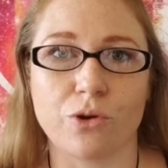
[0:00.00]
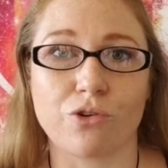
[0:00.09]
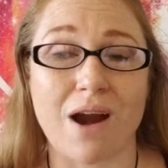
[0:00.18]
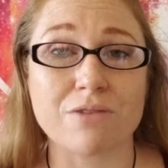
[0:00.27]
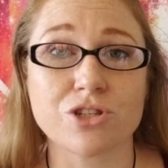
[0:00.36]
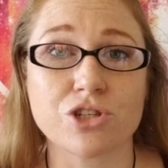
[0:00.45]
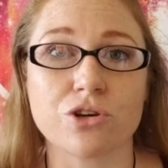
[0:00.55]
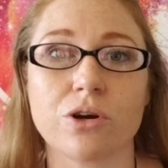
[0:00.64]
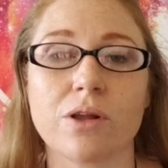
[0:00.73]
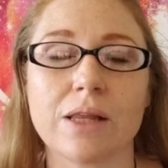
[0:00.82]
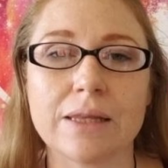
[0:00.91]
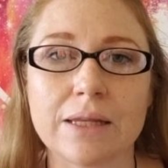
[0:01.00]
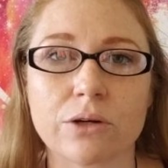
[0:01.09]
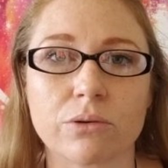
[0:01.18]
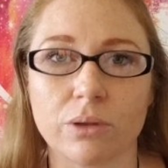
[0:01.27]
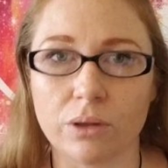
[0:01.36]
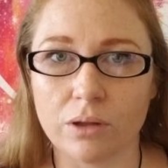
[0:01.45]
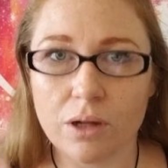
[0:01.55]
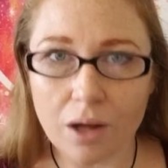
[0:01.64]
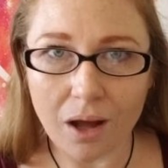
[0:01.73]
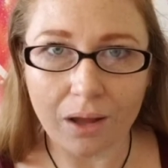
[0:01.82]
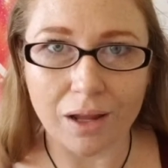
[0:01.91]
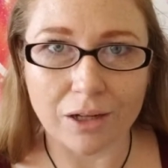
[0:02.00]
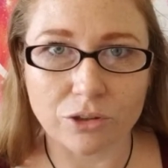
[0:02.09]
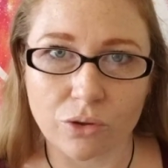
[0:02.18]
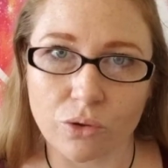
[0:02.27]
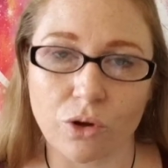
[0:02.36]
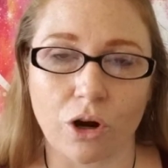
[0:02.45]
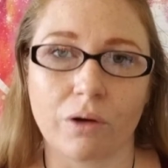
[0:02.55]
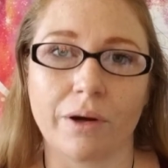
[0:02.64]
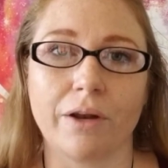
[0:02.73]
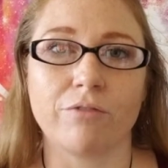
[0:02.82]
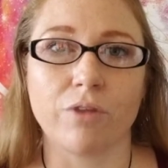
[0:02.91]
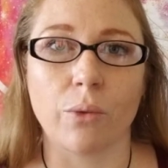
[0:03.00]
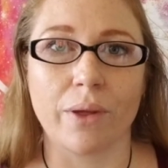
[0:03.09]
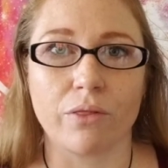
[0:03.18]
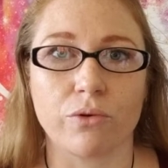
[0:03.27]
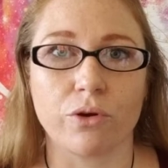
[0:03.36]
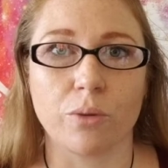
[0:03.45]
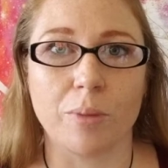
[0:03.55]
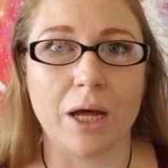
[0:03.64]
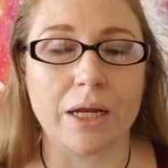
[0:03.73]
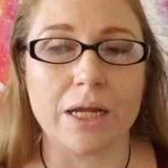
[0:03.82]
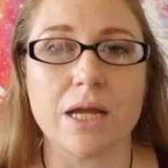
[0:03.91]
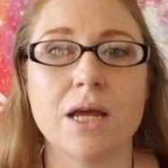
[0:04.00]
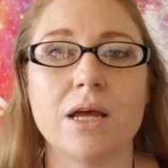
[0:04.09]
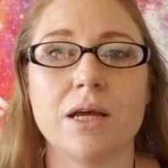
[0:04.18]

grounds your literal electrical current flowing your body,